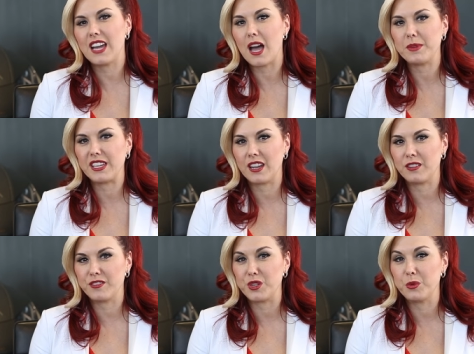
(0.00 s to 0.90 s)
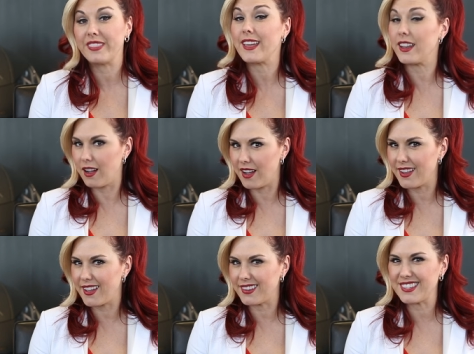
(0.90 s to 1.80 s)
he got me an interview with that
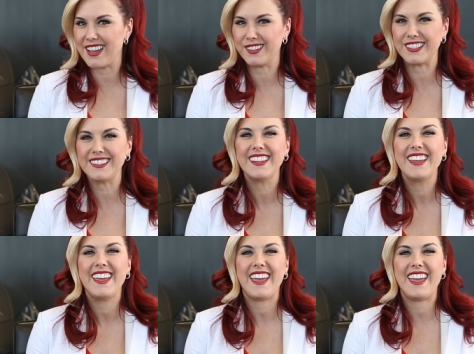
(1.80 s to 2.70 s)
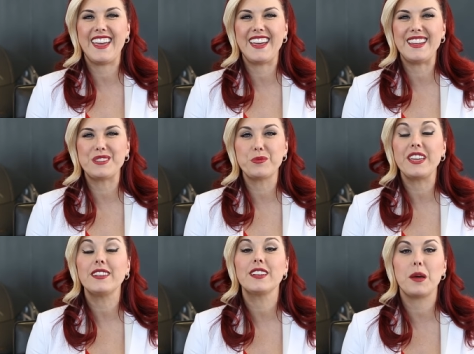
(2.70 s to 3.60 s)
hot Italian,
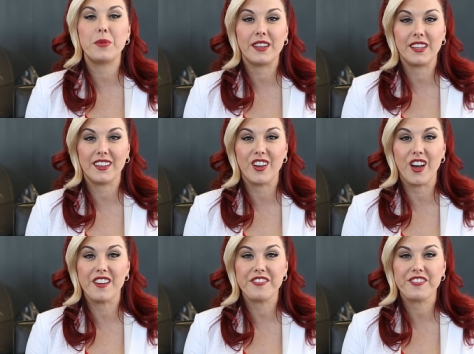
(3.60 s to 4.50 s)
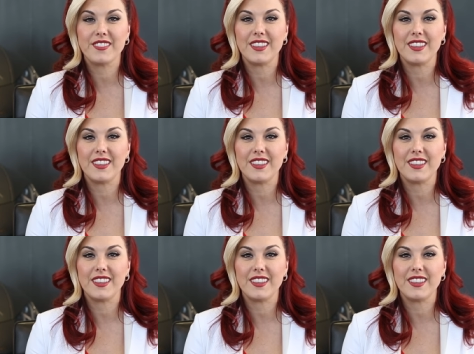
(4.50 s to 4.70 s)
and we ended up hitting it off.